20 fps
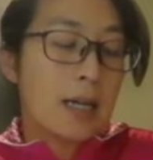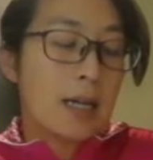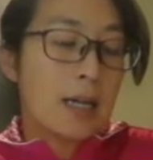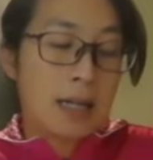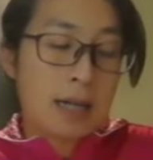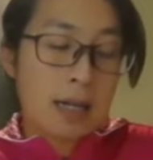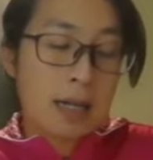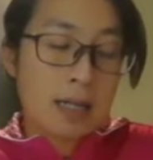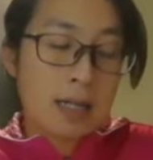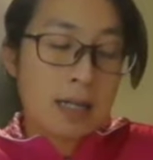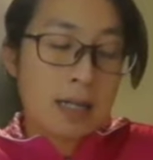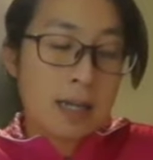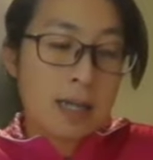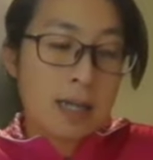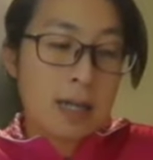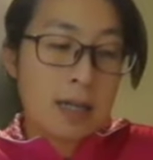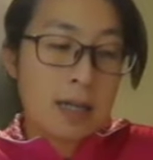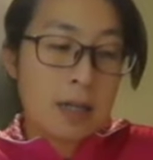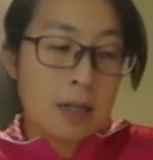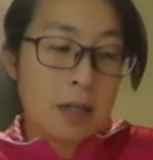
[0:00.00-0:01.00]
like I said
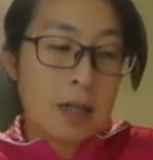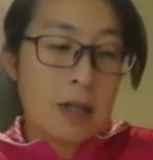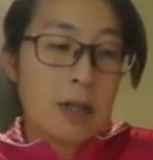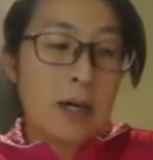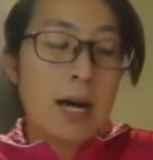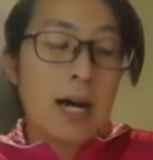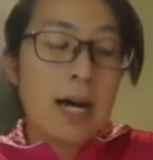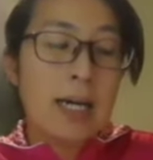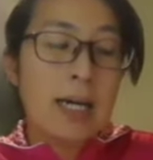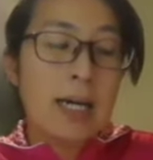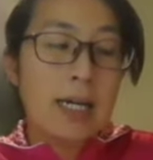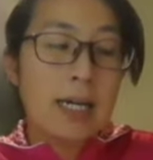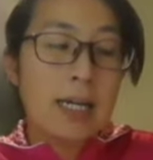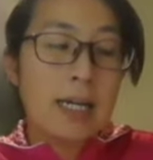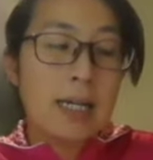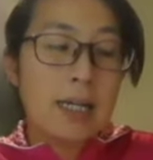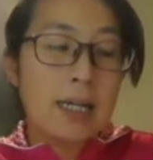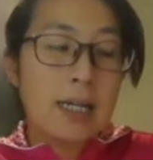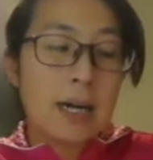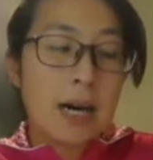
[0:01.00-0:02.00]
earlier, I
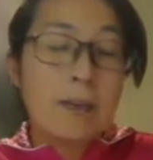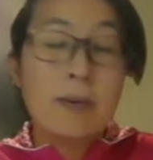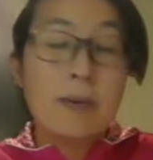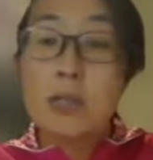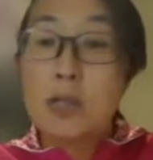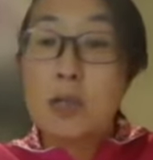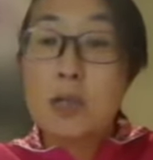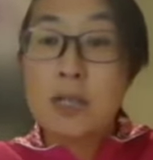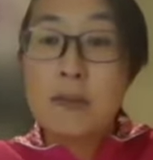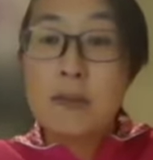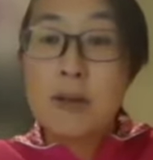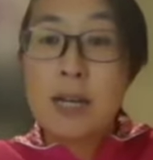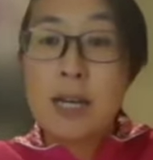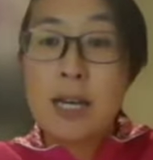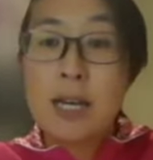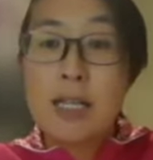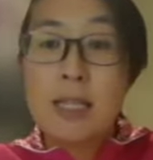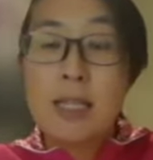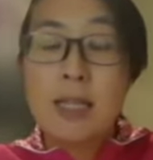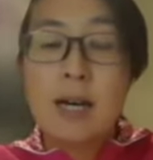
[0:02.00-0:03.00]
have a
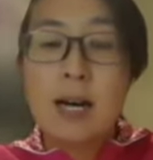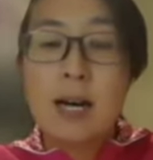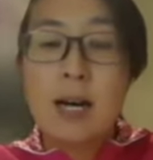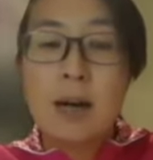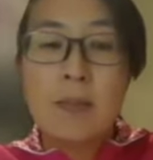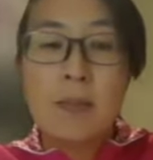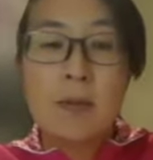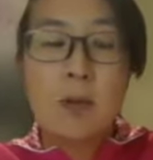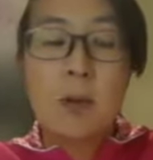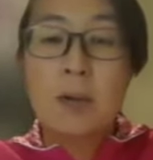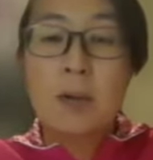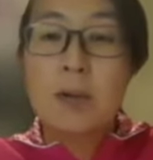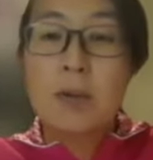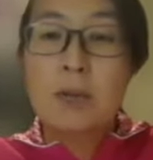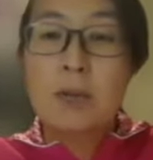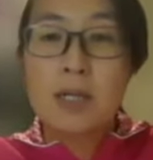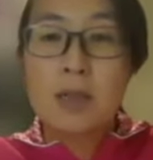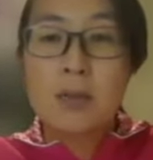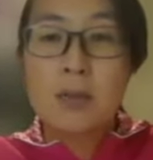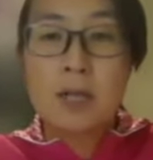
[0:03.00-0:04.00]
certificate um, called
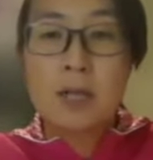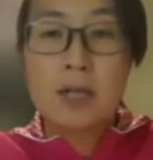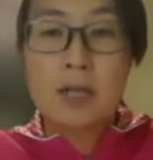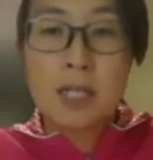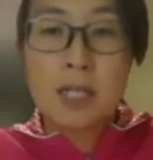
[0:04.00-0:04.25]
breastfeeding